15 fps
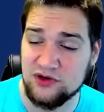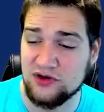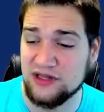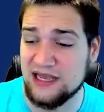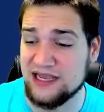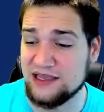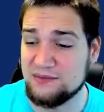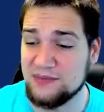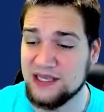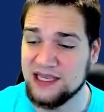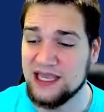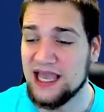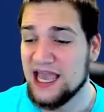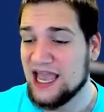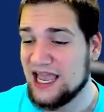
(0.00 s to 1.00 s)
like
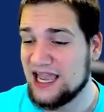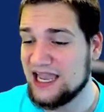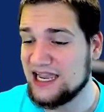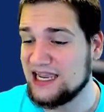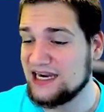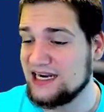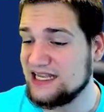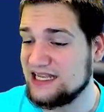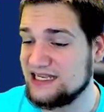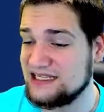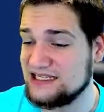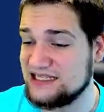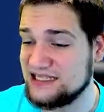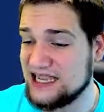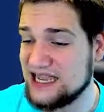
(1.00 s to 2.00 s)
me, and
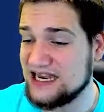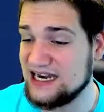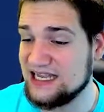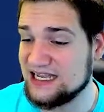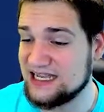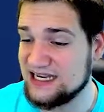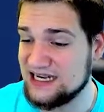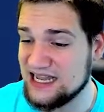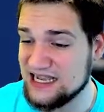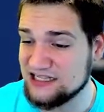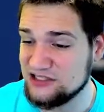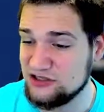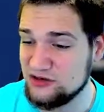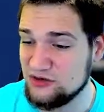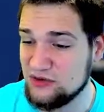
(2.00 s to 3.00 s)
instead
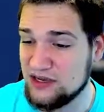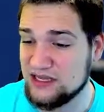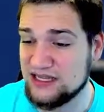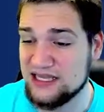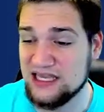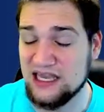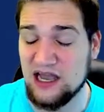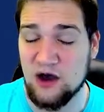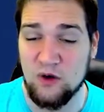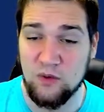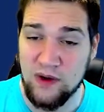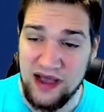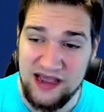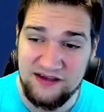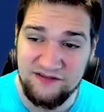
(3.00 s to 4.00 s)
connect to the
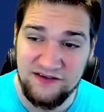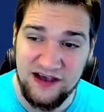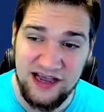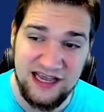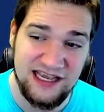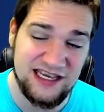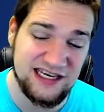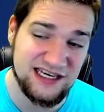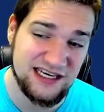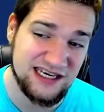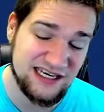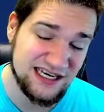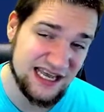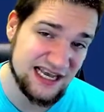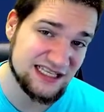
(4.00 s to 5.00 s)
Wi-Fi and
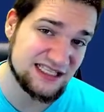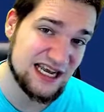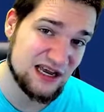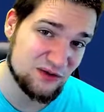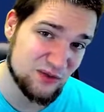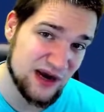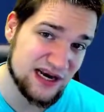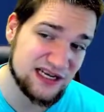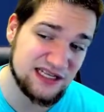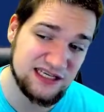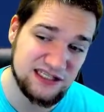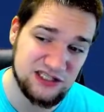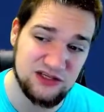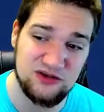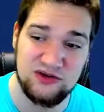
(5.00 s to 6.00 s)
connect
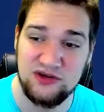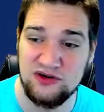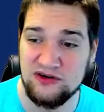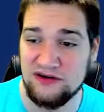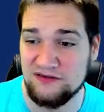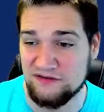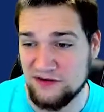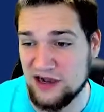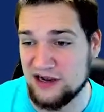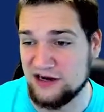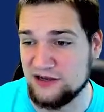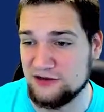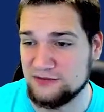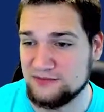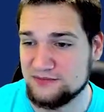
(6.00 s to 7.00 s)
directly to your
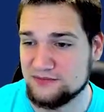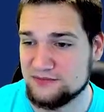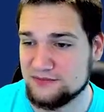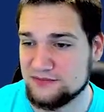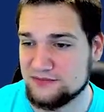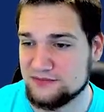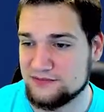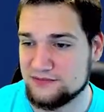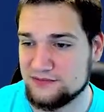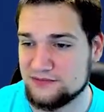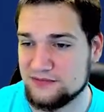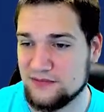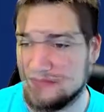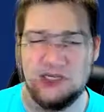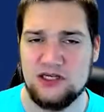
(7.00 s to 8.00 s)
AVADO.
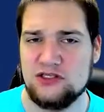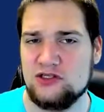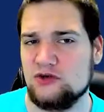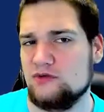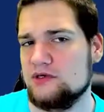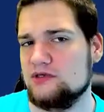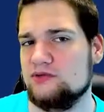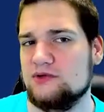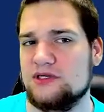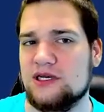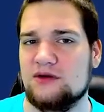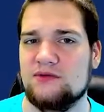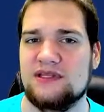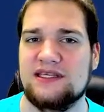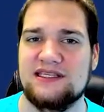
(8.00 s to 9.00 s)
So once we're
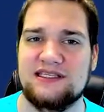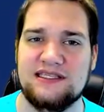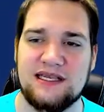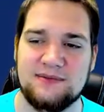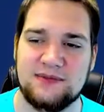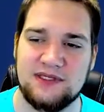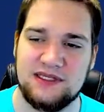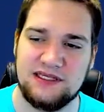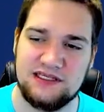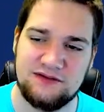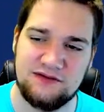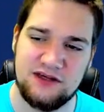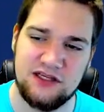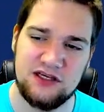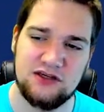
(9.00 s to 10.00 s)
done with these steps in
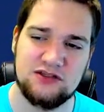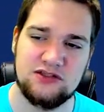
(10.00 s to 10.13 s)
these videos,